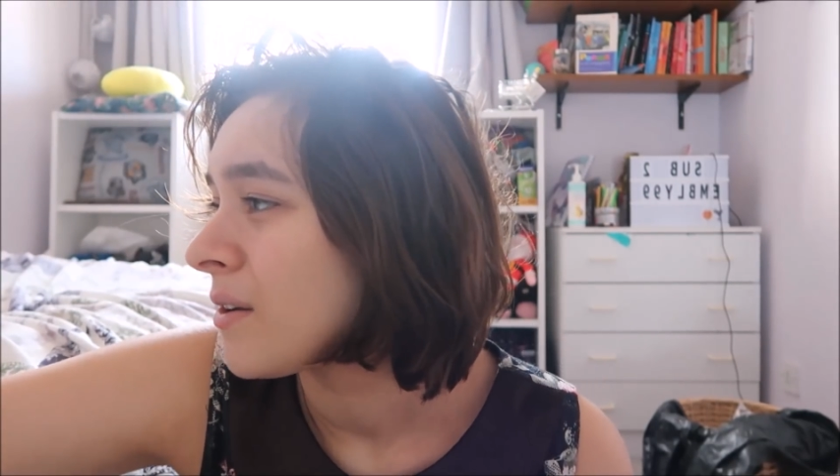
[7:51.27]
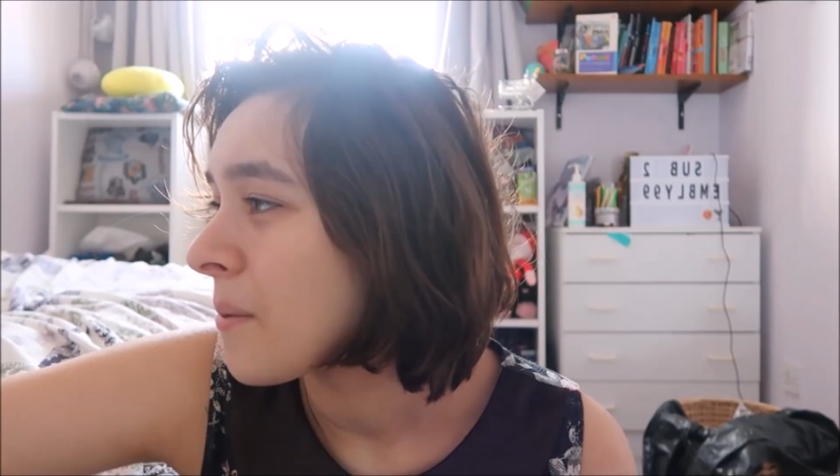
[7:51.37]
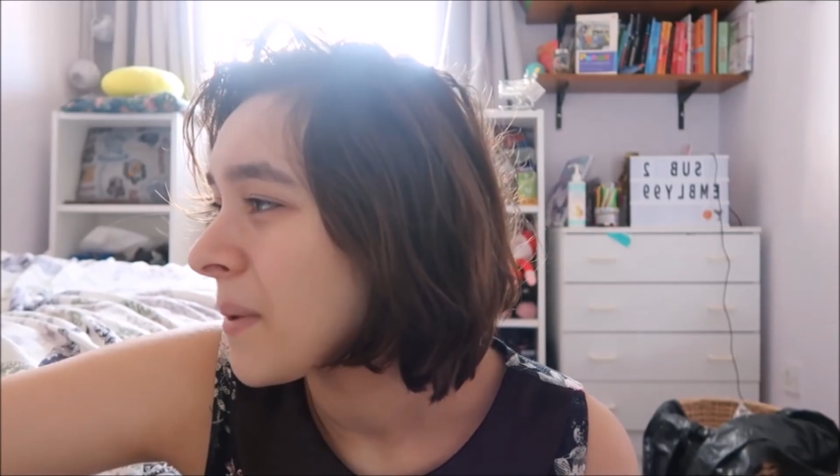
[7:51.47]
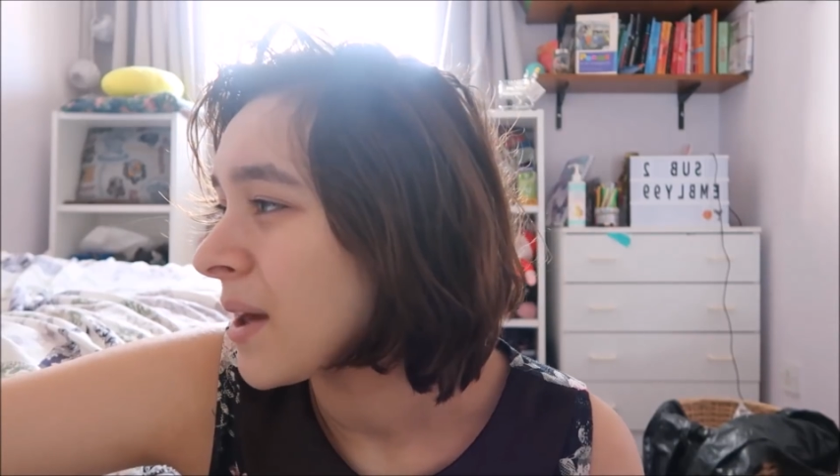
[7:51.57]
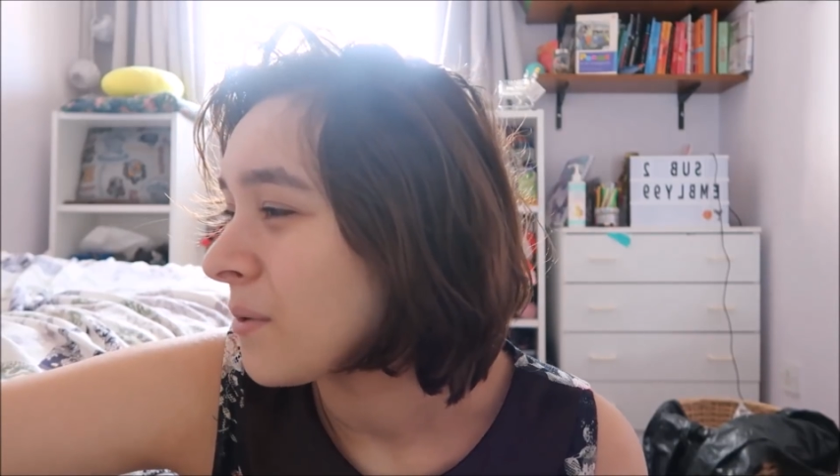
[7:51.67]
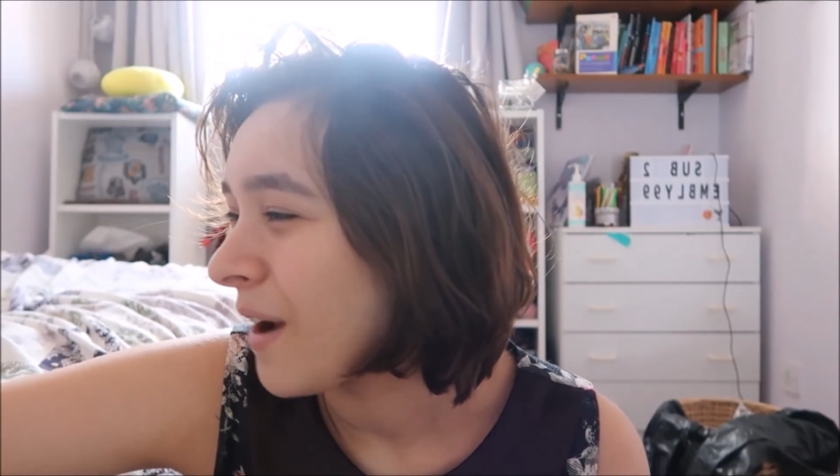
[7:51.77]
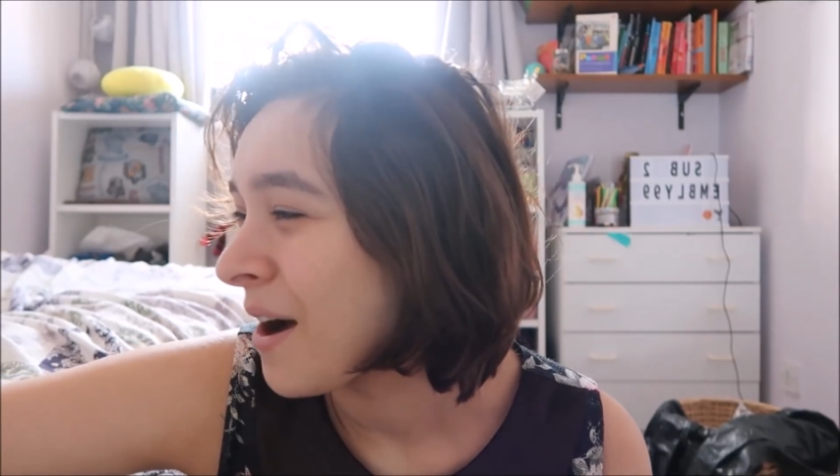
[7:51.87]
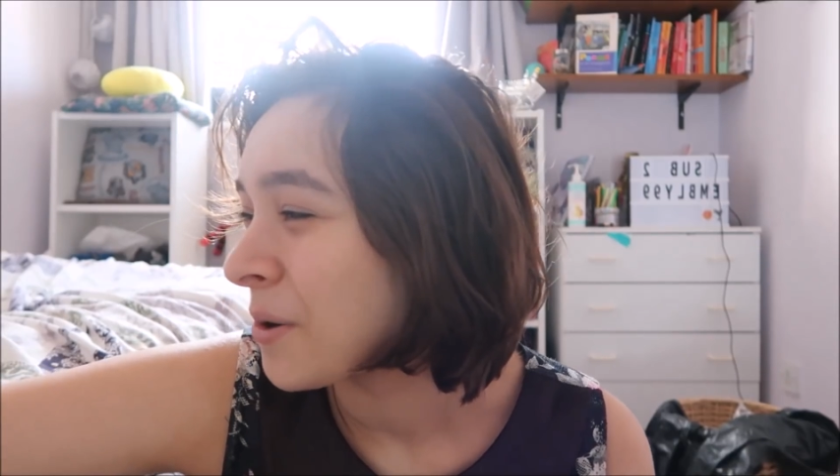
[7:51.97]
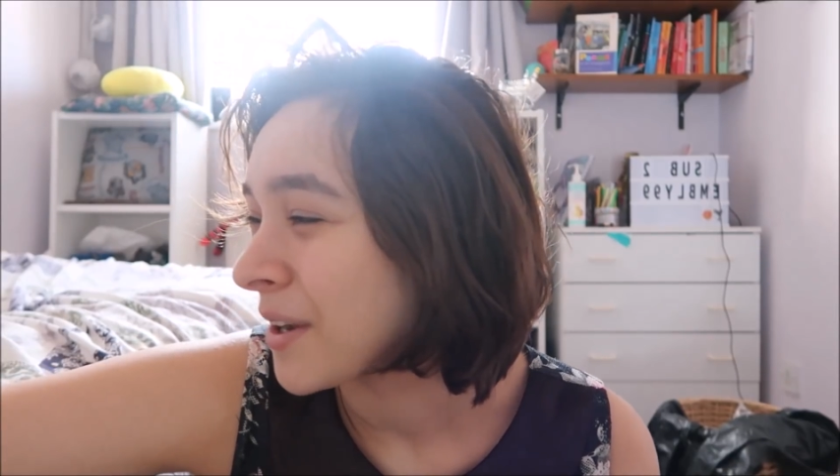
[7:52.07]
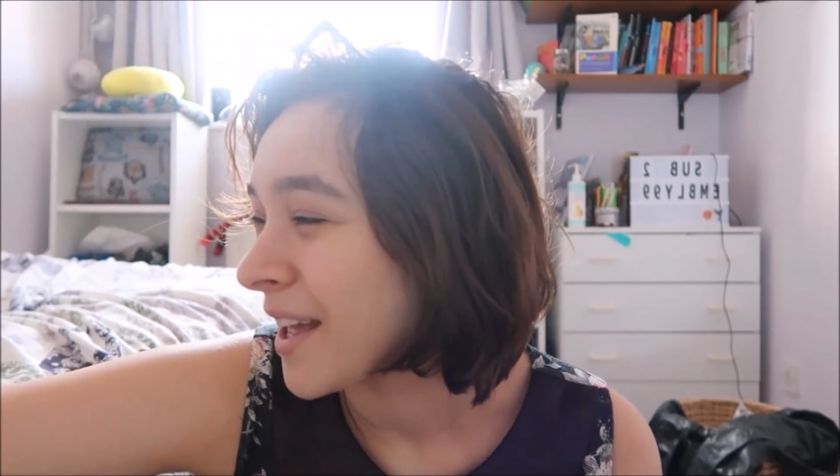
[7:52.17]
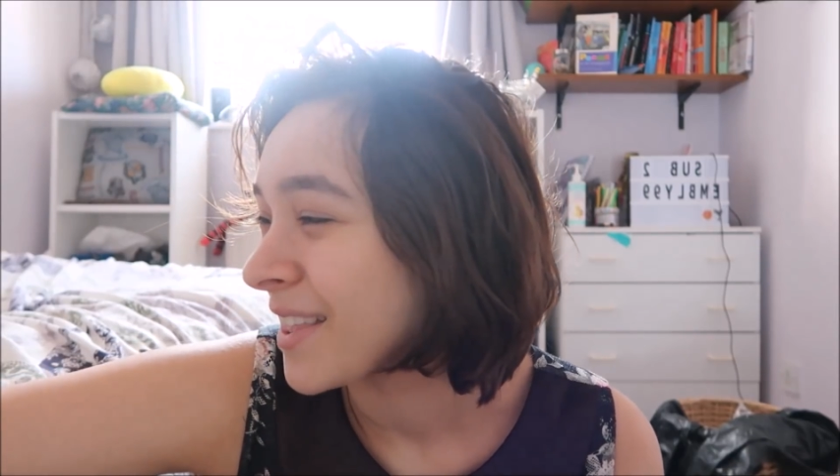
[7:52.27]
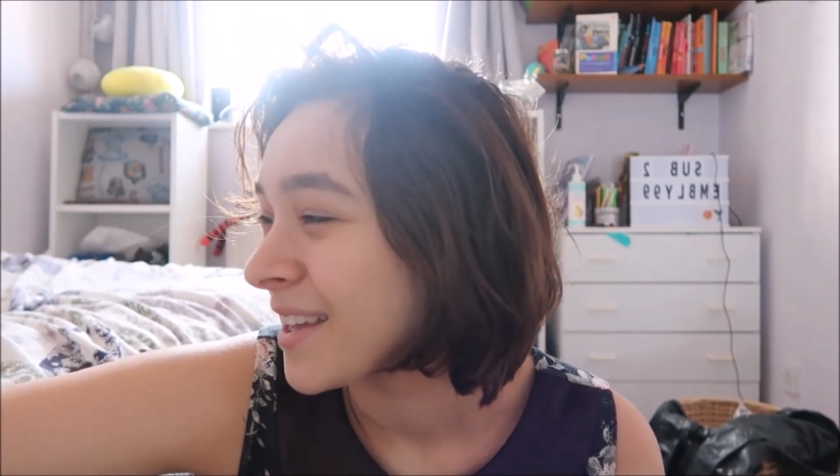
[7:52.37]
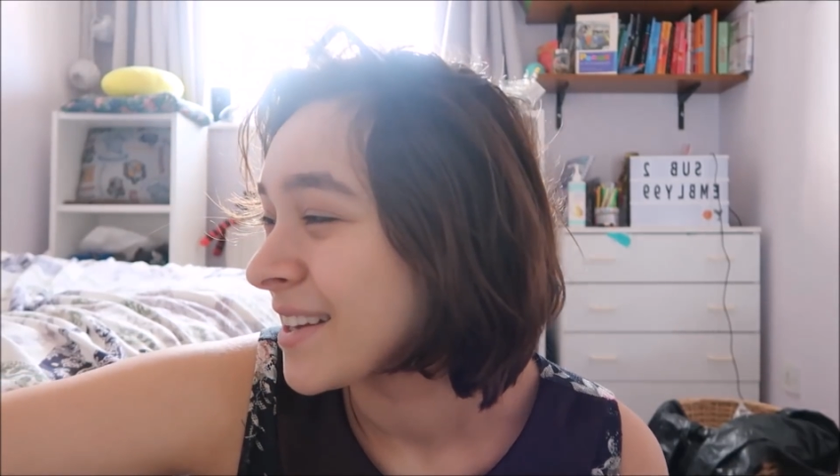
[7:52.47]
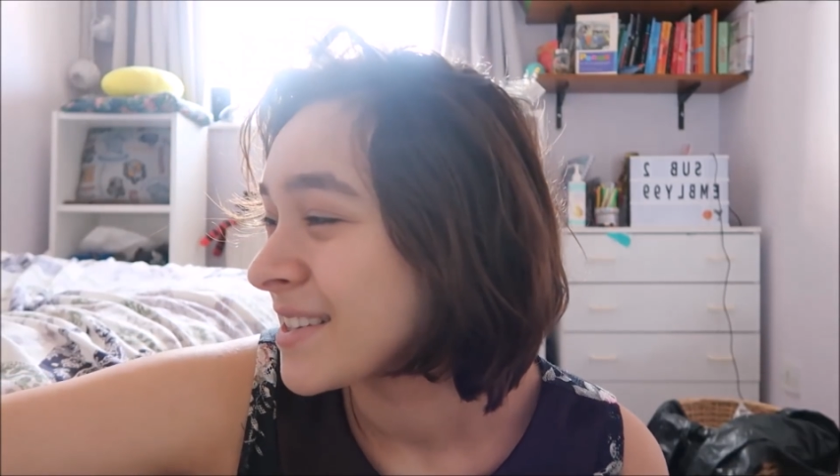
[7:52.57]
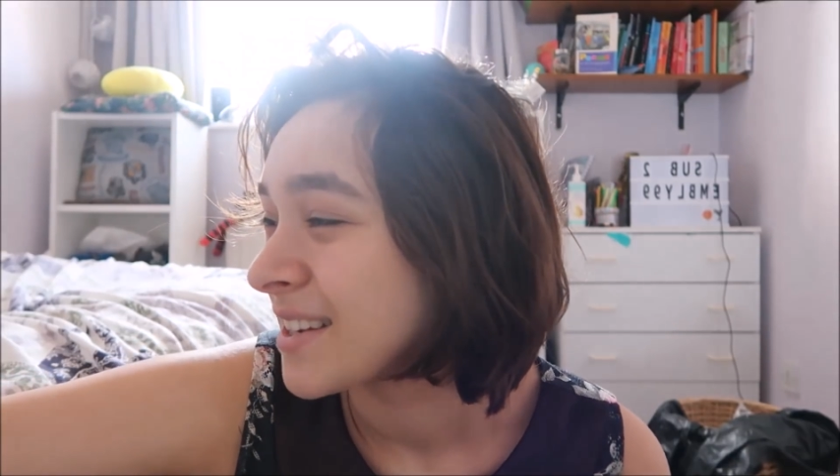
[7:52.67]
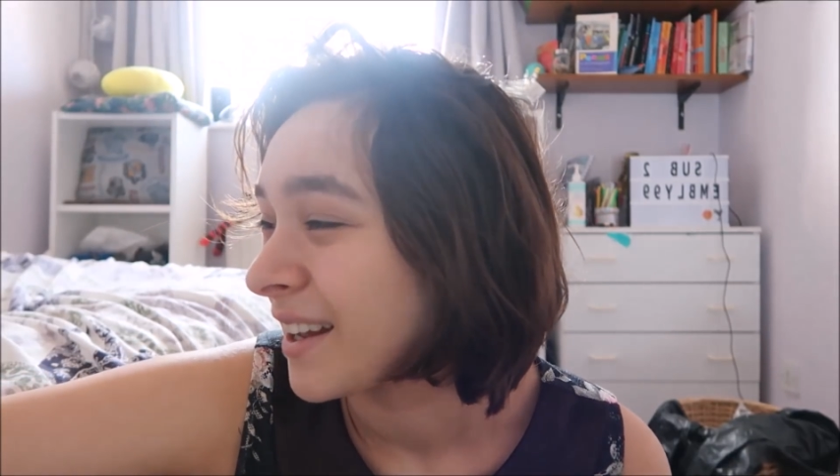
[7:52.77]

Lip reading: not being around like this.